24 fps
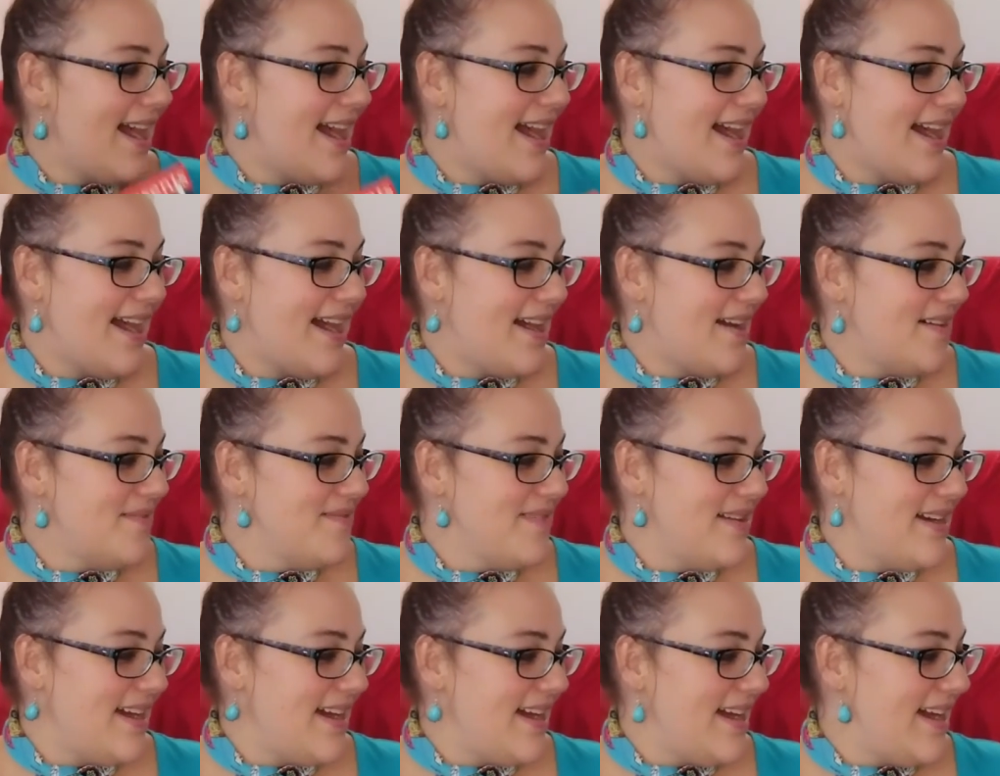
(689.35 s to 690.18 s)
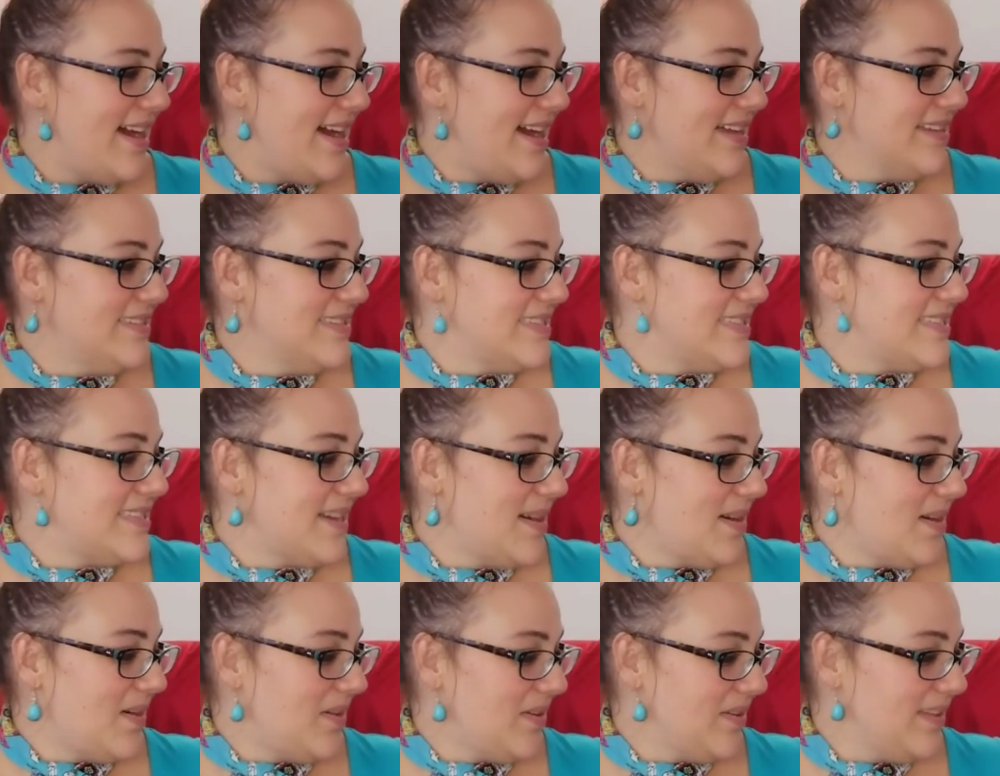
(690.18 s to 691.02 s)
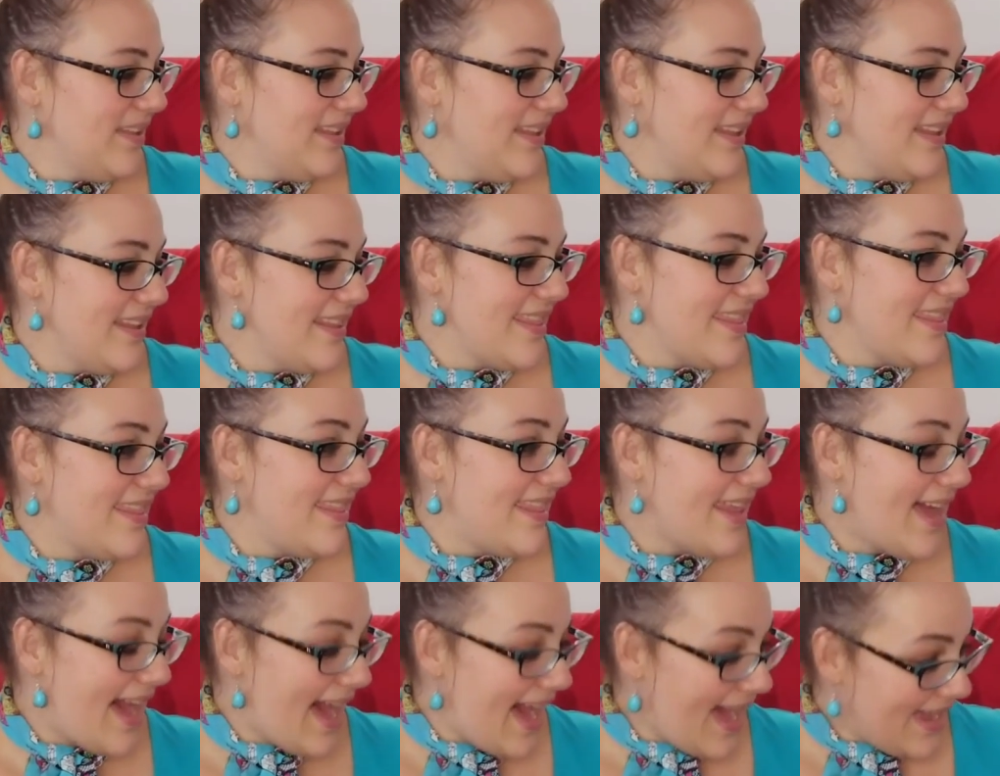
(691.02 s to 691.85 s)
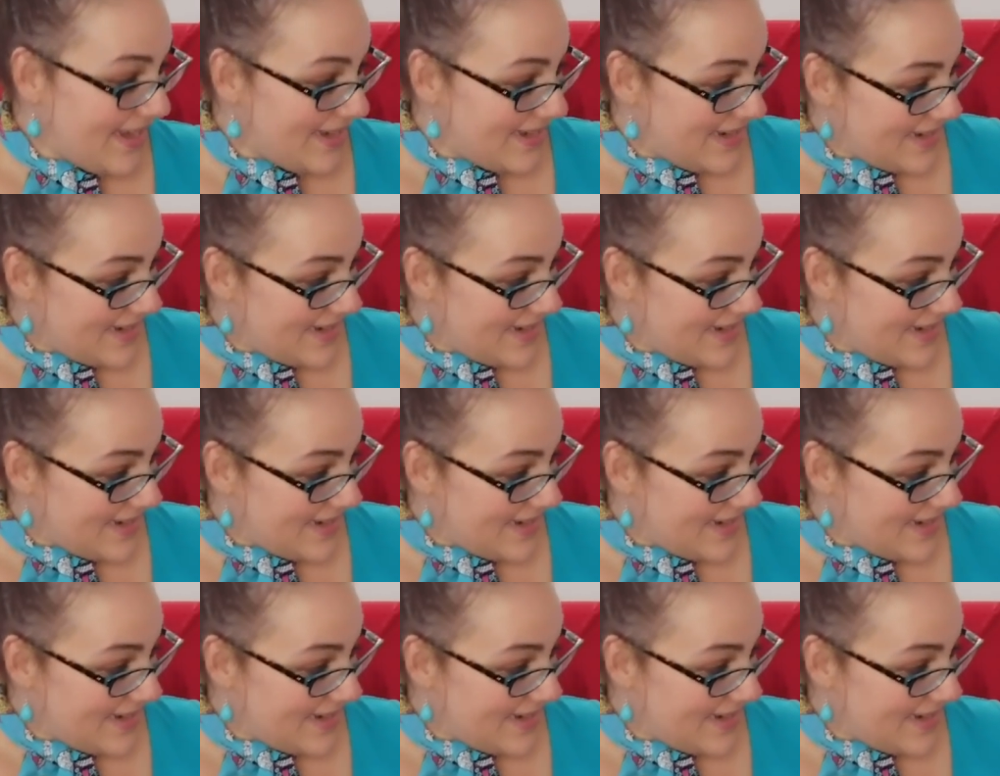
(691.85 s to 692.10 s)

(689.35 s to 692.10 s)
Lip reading: And so that